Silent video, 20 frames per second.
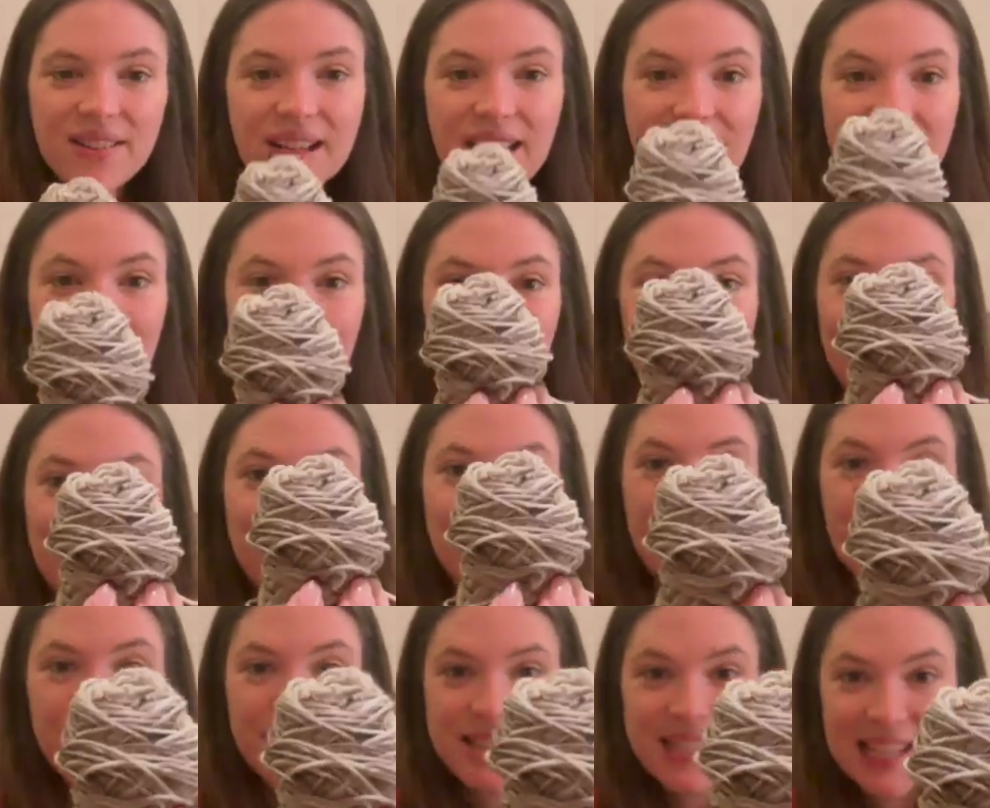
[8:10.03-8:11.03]
color
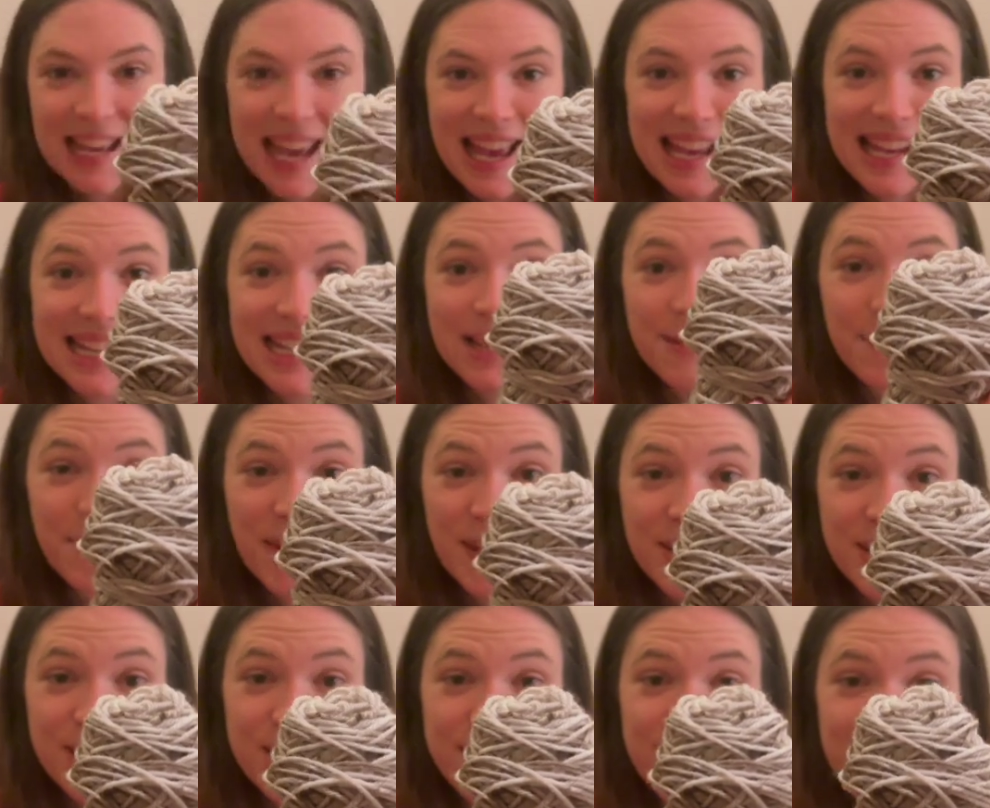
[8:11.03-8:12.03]
from day number
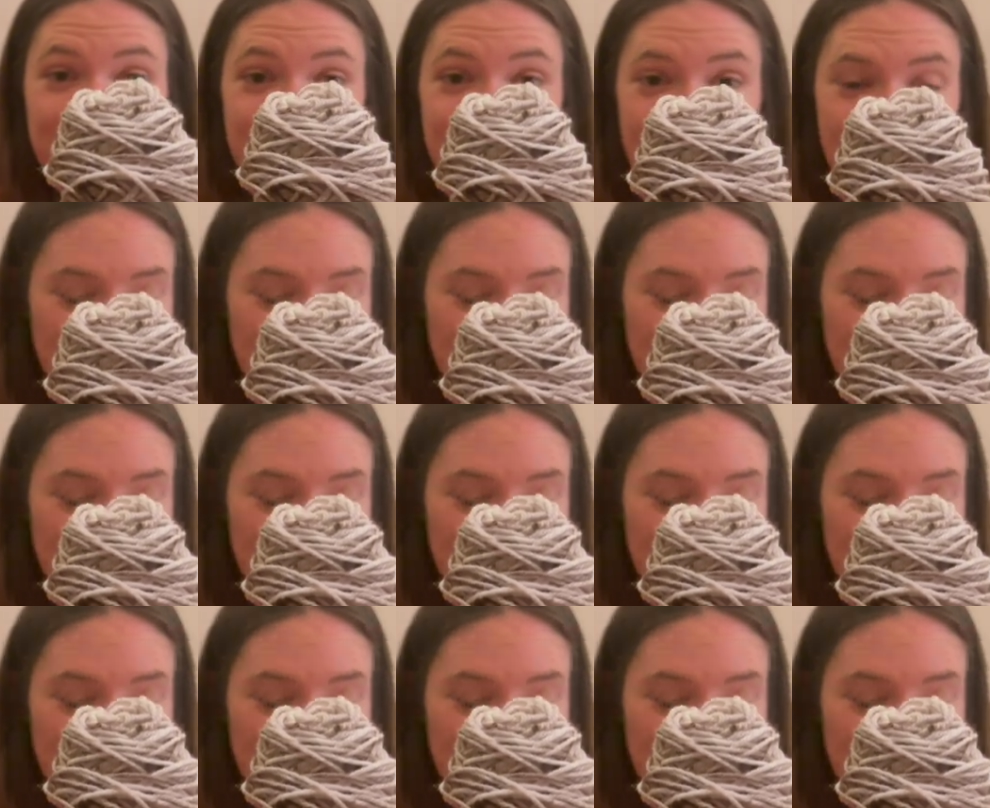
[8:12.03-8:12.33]
2.